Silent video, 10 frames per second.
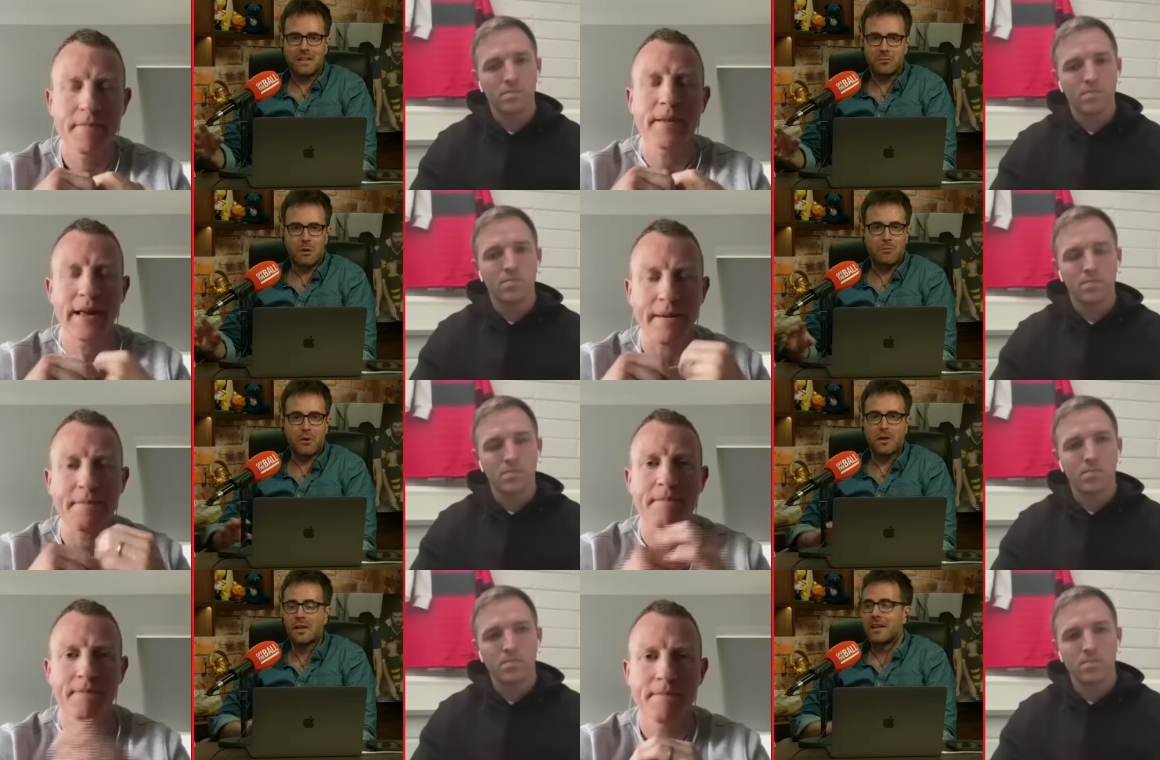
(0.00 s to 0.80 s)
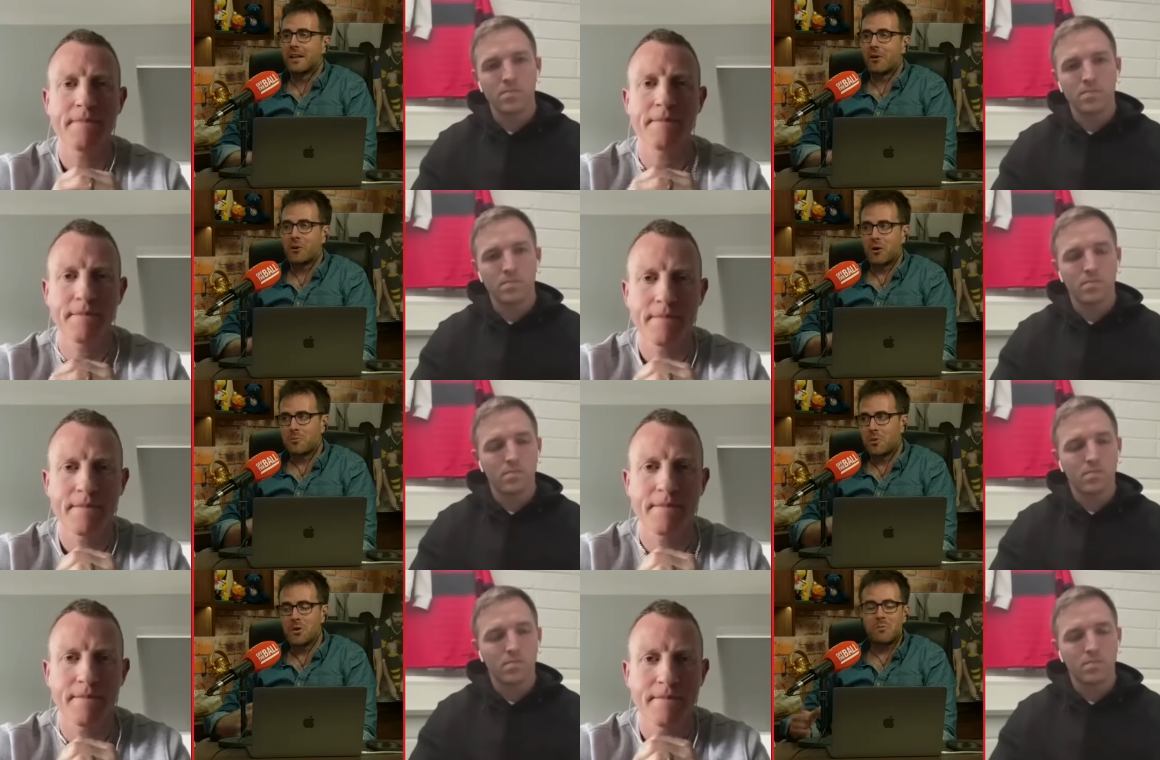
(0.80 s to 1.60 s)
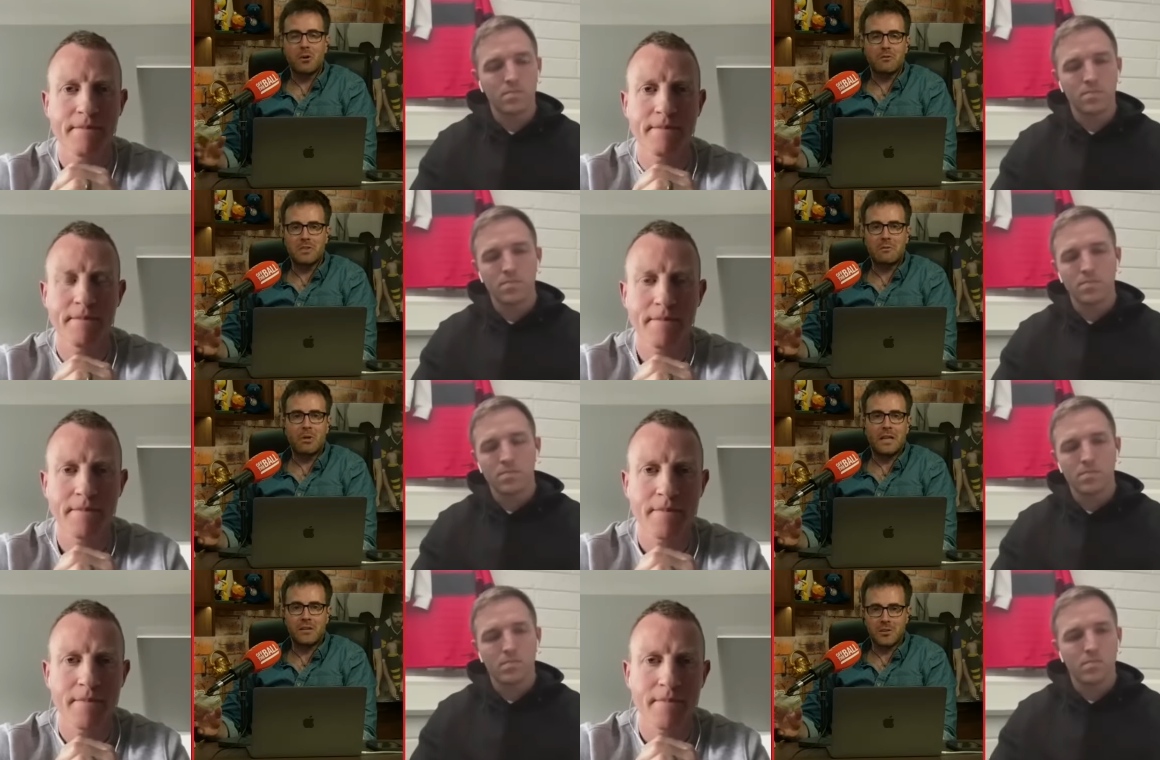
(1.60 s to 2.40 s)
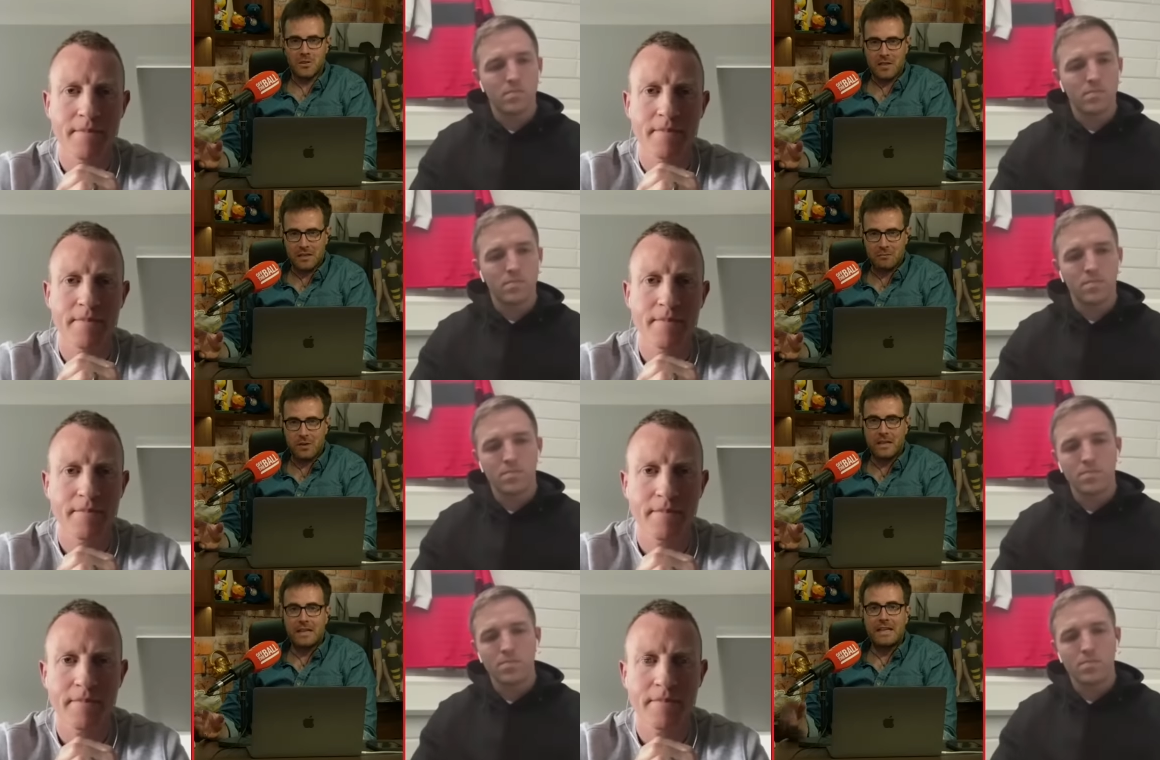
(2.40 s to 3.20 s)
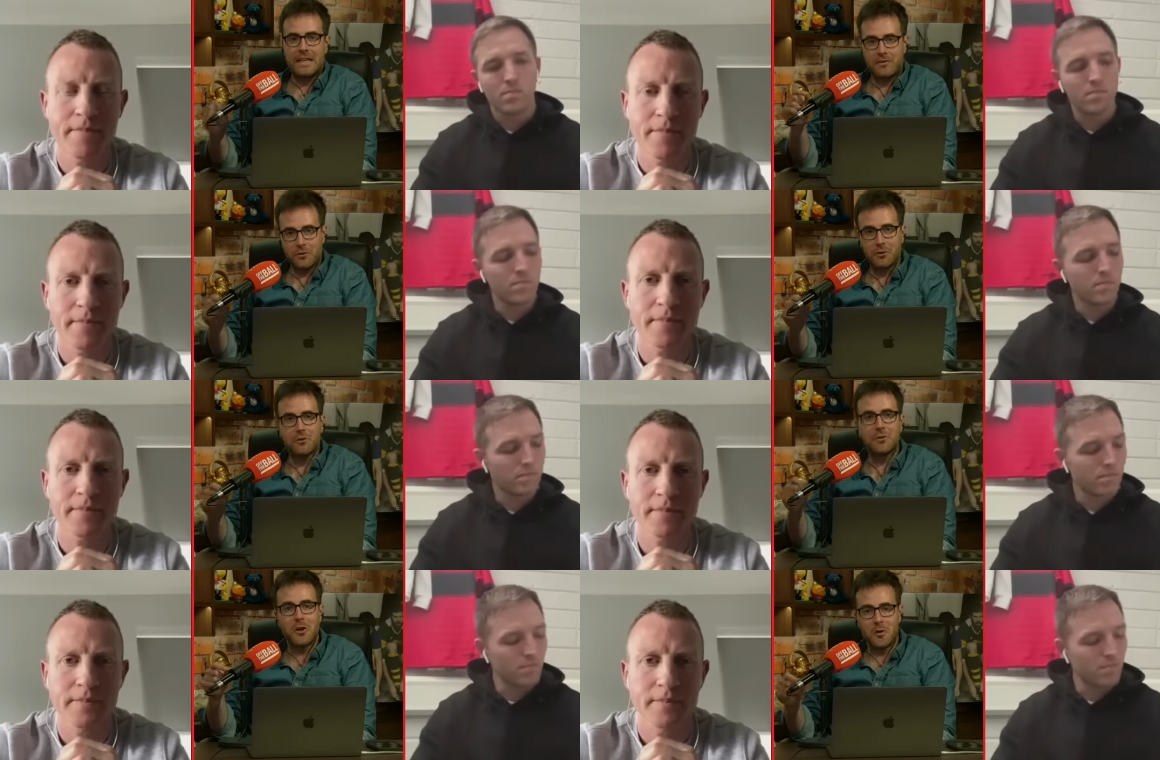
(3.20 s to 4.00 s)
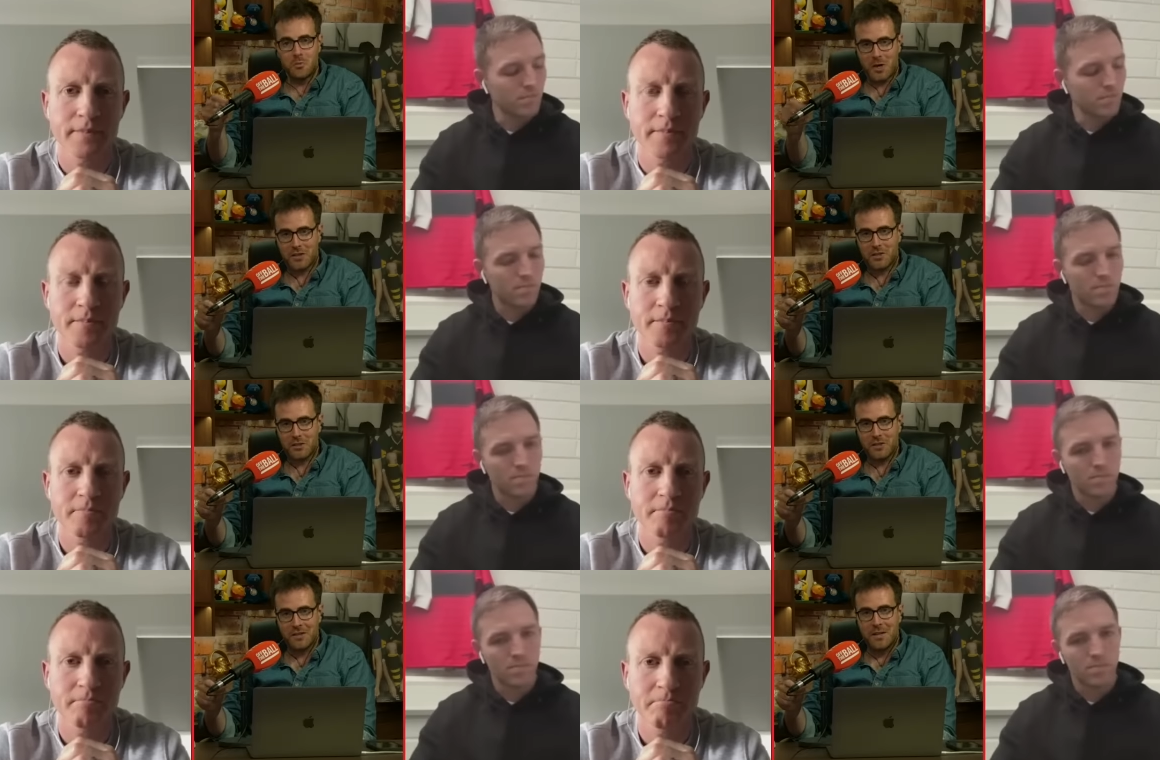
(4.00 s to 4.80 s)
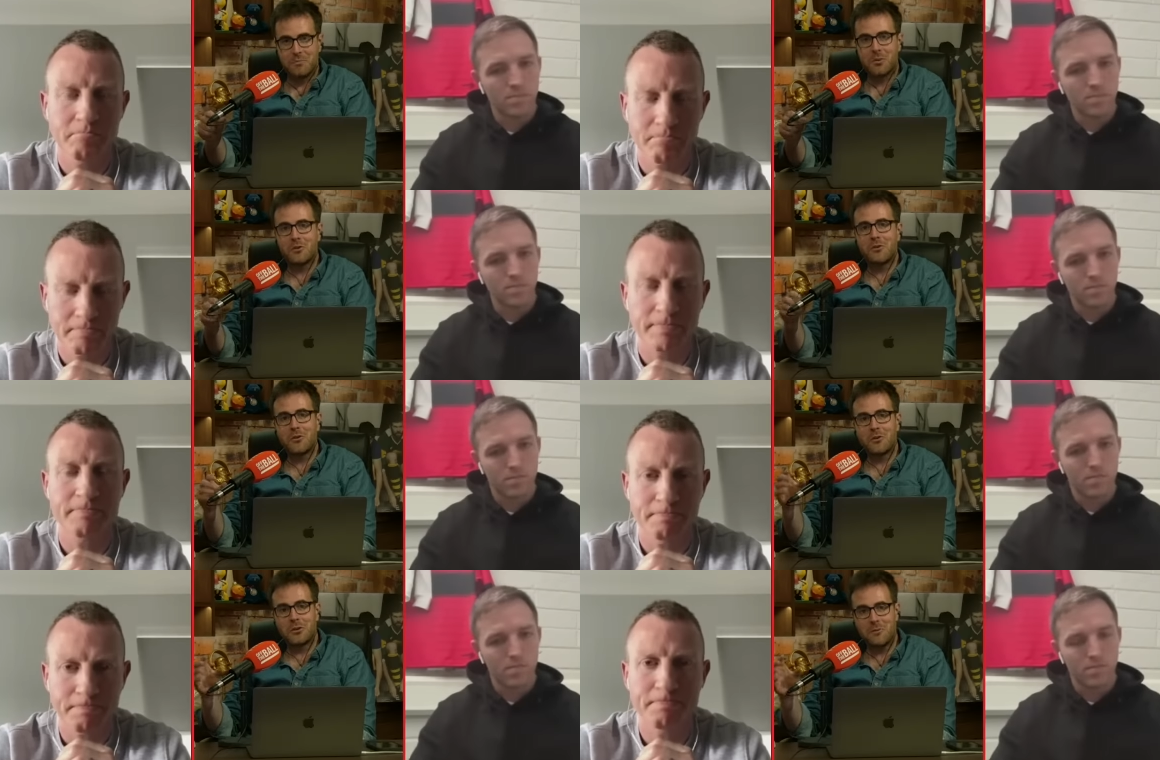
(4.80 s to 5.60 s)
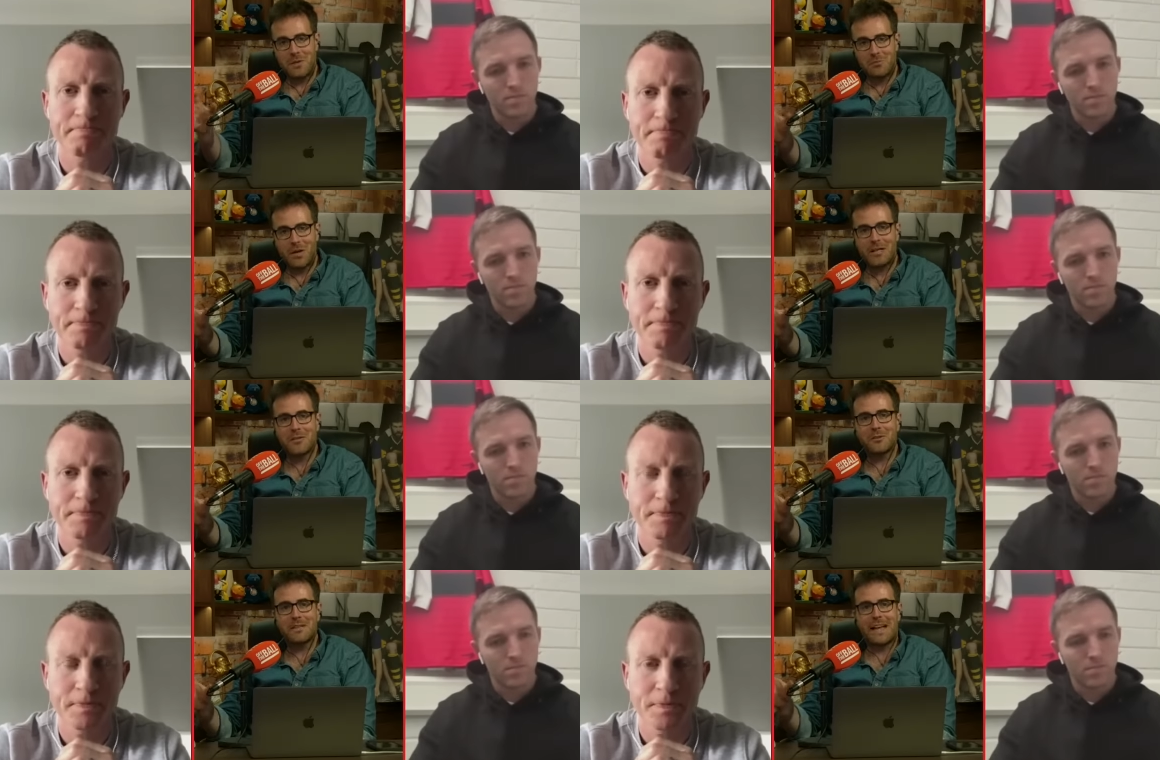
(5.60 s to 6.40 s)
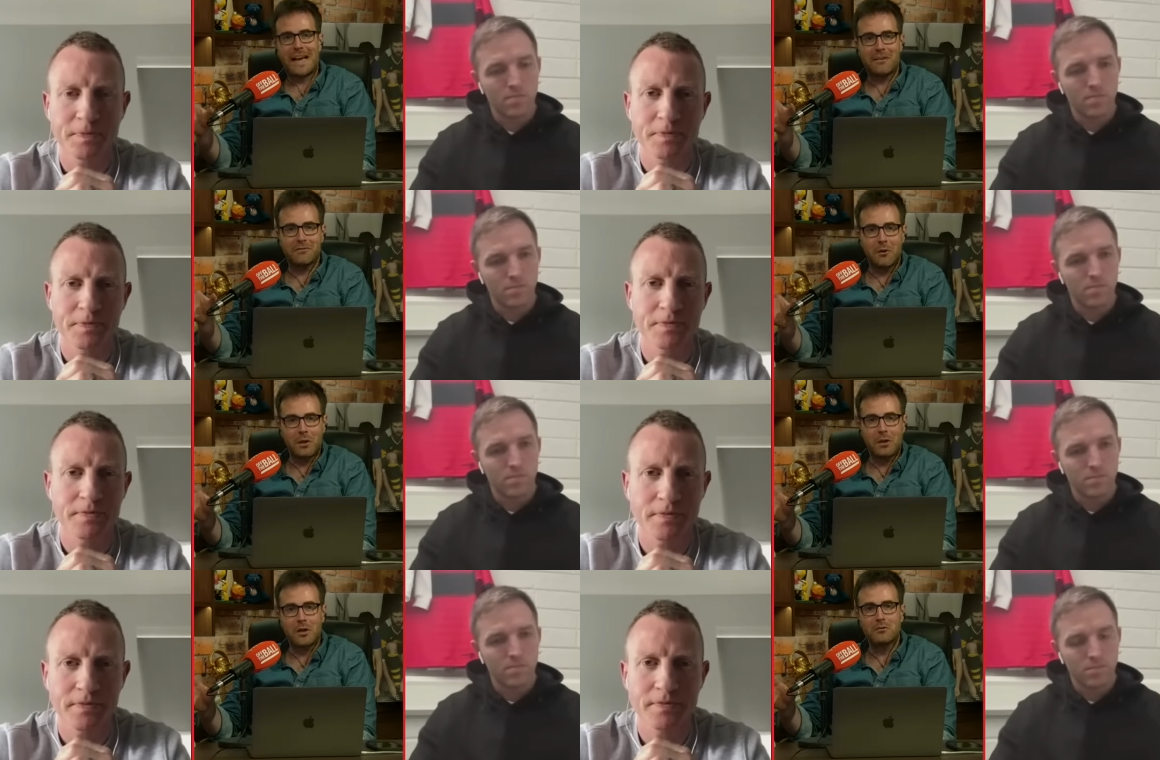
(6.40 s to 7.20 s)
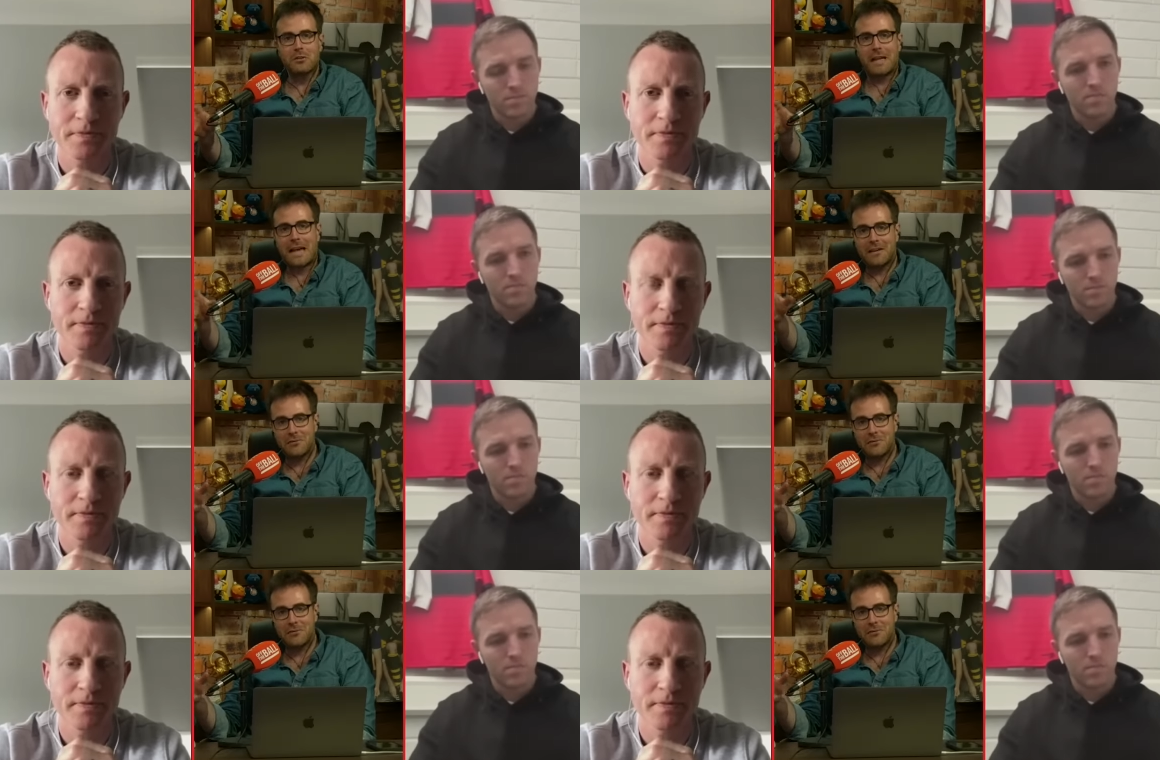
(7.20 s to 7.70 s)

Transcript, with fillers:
Speaker 1: a sweeper or puck a ball over a sweeper in your sleep if you're under no pressure. But if you're under a bit of pressure and half falling over and half